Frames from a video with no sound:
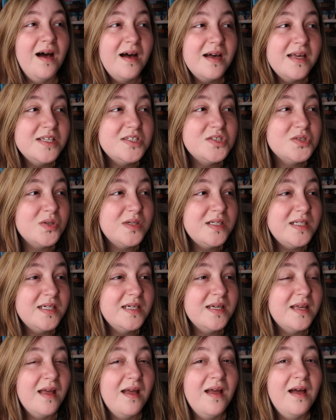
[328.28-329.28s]
I enjoyed
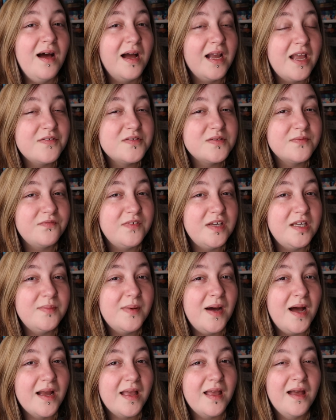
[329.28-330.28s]
it, I gave some
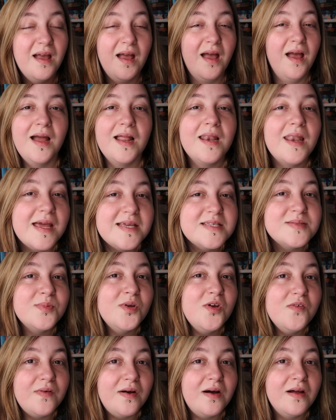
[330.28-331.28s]
feedback, let's
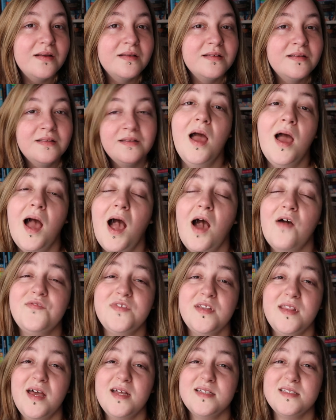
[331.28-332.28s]
move on.
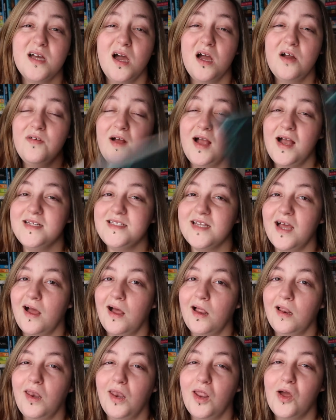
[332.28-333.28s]
After that, I read
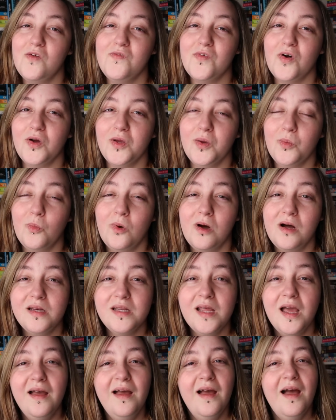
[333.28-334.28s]
low volume
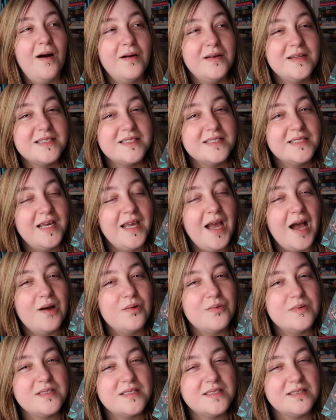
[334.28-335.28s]
one honestly i
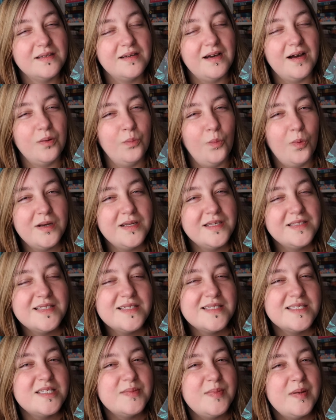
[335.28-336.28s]
was i wanted
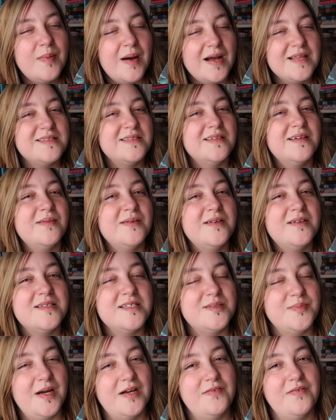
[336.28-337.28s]
this to be better because
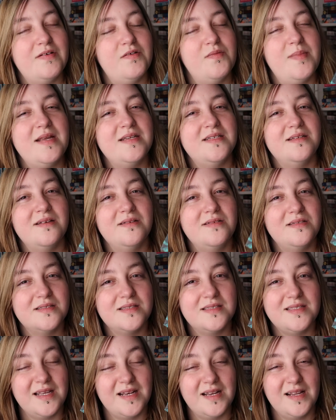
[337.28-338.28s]
it's by rick remender who
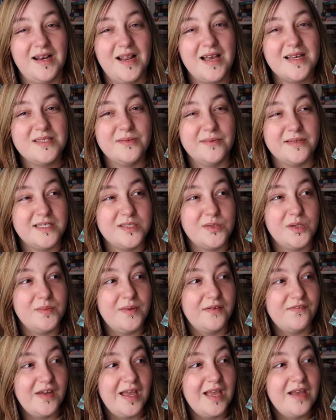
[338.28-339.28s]
does deadly class which is one of
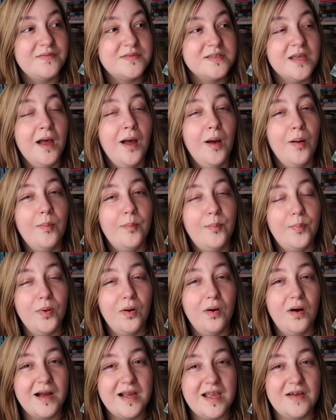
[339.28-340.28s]
my faves
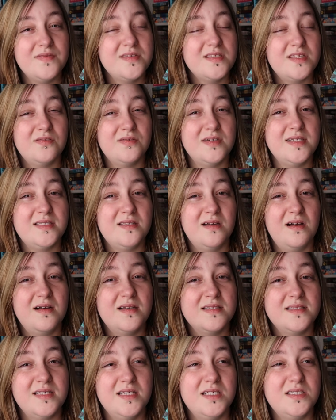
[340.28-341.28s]
but i gave this three
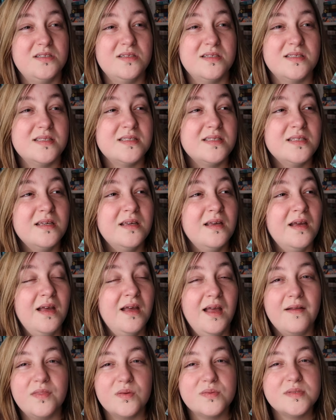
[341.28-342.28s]
stars it just
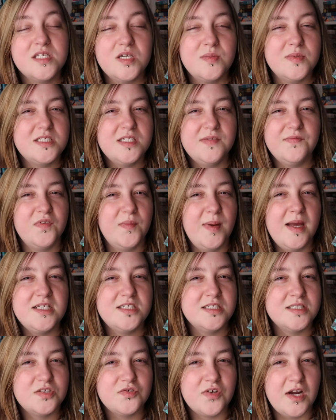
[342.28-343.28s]
there was too much
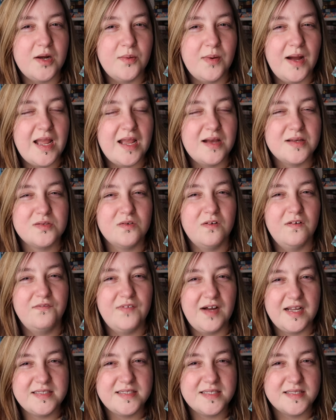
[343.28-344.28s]
information straight away it's all
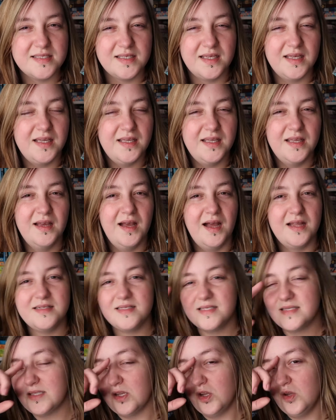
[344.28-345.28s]
fantasy and
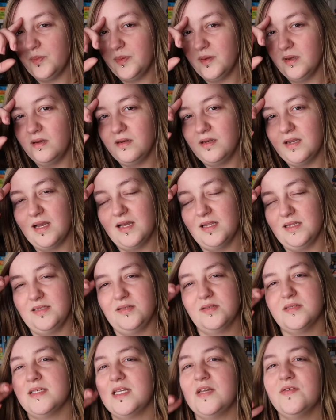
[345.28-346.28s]
dystopian and it
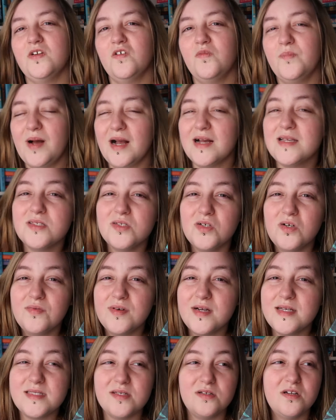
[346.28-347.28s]
doesn't give enough
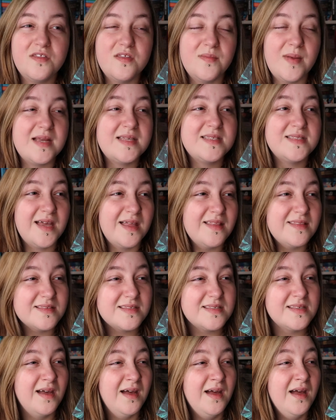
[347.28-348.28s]
backstory so nothing makes
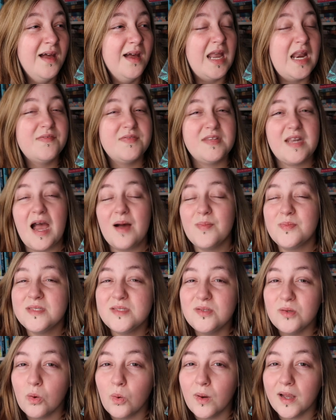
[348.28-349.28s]
sense and everything happens
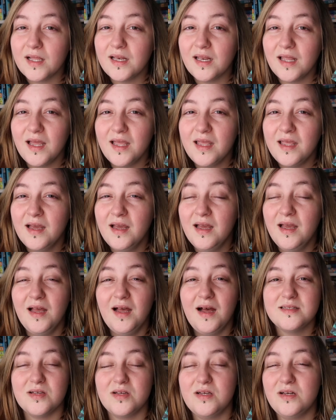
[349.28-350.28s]
too quickly
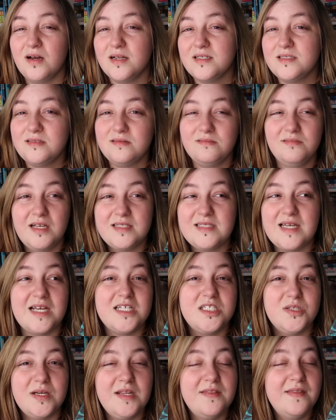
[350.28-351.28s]
so you're not
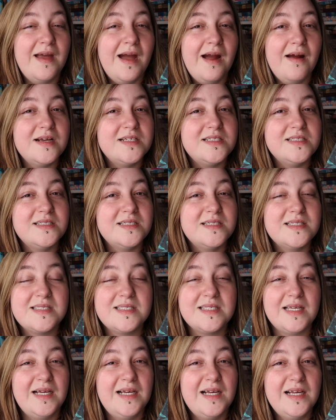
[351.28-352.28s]
attached to any of the
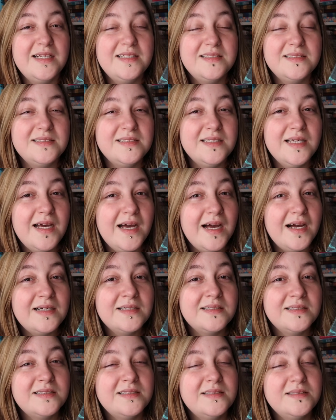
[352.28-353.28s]
characters and yeah
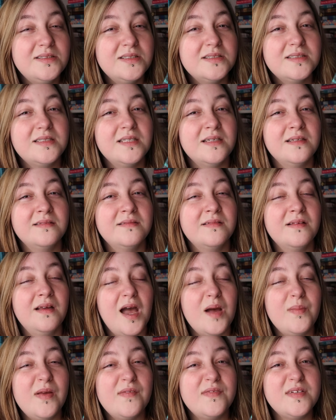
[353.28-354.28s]
just
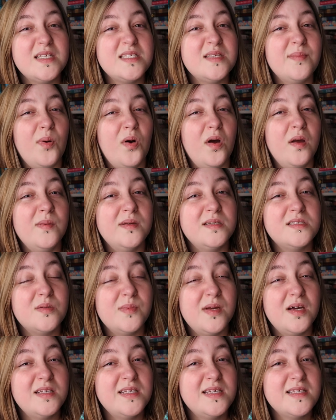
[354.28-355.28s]
a bit of a disappointment to
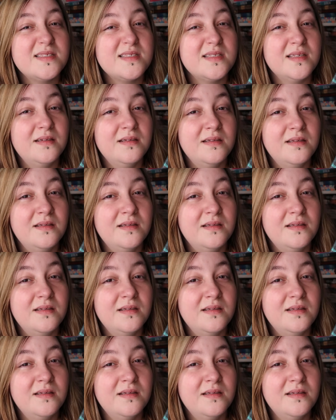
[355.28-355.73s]
be honest